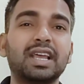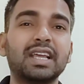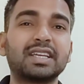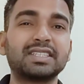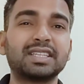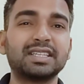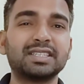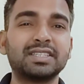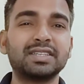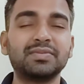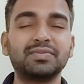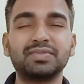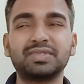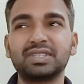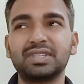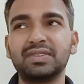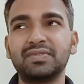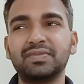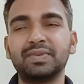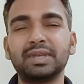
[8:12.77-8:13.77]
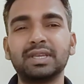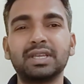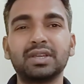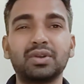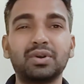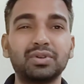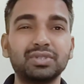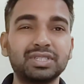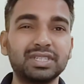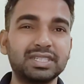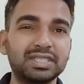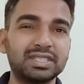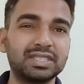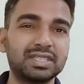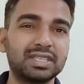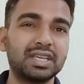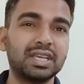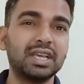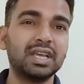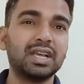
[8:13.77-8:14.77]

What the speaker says: Excessive shipping causes